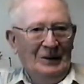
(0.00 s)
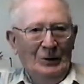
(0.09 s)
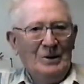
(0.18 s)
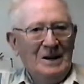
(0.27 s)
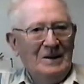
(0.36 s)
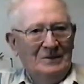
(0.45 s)
Oh
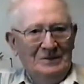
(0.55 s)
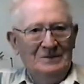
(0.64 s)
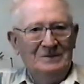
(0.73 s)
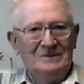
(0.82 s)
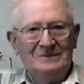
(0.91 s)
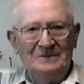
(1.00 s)
yeah,
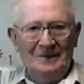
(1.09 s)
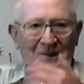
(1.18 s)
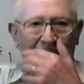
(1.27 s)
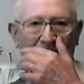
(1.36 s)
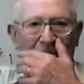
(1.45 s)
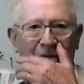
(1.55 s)

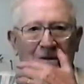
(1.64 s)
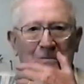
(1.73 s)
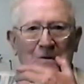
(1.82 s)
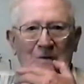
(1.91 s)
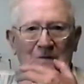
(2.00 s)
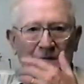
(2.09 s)
yeah. They
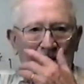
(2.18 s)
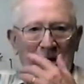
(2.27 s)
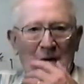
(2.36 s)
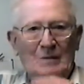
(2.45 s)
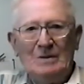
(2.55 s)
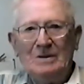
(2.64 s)
were.
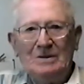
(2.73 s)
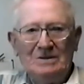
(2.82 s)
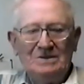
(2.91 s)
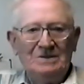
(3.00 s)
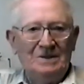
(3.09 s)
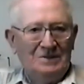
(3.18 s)

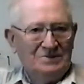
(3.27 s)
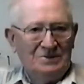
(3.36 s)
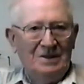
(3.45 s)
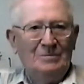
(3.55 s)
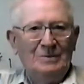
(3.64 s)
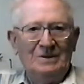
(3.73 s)
There's
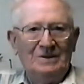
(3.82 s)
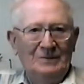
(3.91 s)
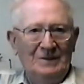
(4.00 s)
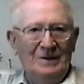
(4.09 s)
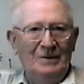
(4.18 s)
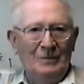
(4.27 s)
some that
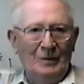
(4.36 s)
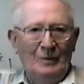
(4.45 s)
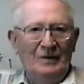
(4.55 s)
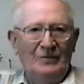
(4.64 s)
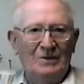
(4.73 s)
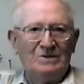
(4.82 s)
when
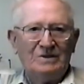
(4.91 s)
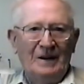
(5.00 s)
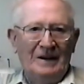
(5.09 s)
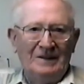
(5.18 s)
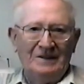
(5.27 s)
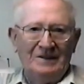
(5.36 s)
we first
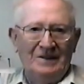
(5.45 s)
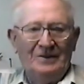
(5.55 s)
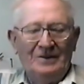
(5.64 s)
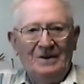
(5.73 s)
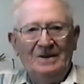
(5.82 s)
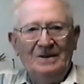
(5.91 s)
landed there,
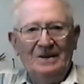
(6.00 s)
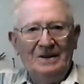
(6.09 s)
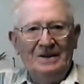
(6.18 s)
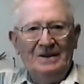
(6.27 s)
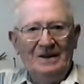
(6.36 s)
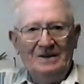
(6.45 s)

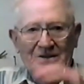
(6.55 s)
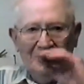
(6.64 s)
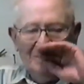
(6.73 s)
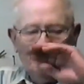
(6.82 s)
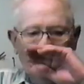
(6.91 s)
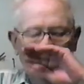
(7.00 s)
they
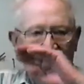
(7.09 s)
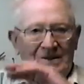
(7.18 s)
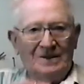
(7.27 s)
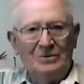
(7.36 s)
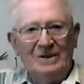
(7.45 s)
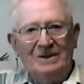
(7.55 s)
tried to
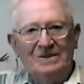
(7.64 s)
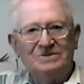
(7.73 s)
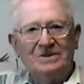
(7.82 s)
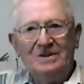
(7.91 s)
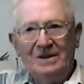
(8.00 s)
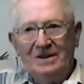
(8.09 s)
get us,
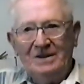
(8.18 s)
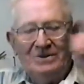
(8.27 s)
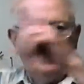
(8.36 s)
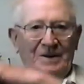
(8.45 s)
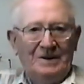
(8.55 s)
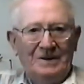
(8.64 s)
and then they
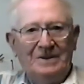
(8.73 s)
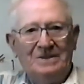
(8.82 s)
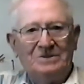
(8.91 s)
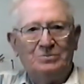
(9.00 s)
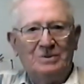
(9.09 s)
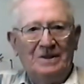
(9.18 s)
tried to get
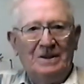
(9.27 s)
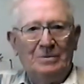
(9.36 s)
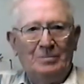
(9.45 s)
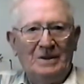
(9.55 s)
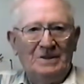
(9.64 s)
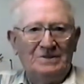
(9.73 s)
us with
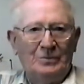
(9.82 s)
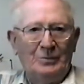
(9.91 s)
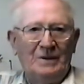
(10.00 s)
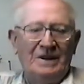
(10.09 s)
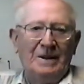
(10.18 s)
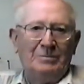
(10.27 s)
airplanes, and
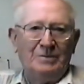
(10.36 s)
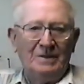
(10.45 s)
we kept